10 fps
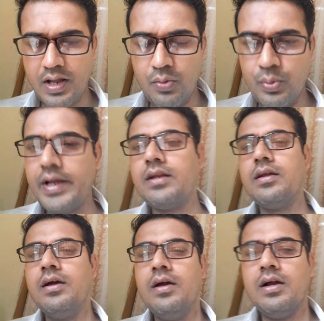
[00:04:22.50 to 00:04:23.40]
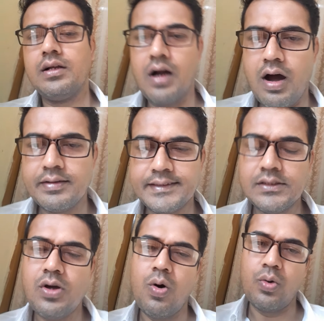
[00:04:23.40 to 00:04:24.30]
when cars
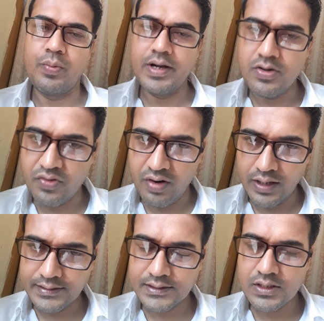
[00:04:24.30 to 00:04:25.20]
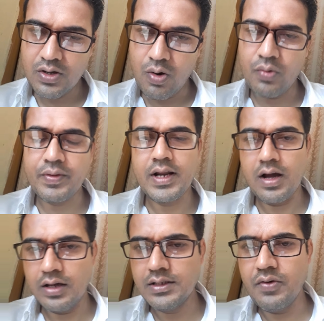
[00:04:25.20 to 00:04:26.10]
or when trucks or when
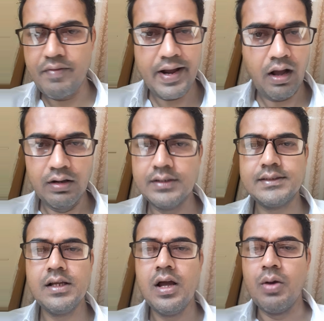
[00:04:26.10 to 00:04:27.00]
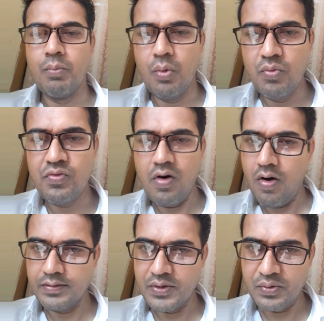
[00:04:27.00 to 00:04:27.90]
other vehicles move
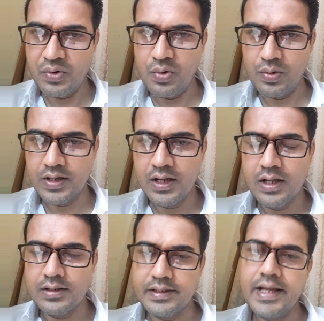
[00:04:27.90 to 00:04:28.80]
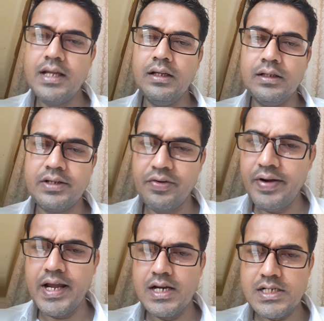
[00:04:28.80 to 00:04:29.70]
on the road, they
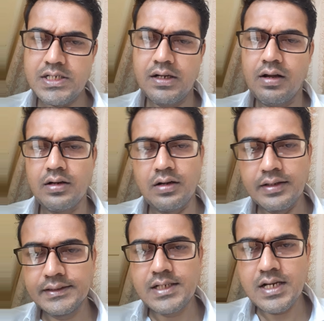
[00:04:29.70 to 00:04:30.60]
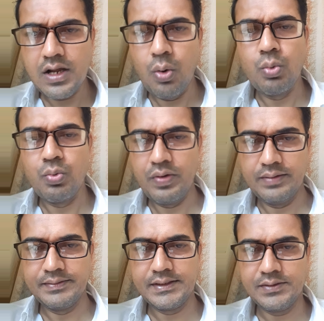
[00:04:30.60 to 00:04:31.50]
create gusty
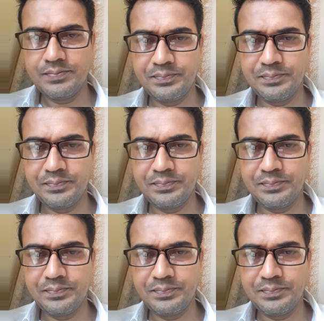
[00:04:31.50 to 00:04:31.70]
waves.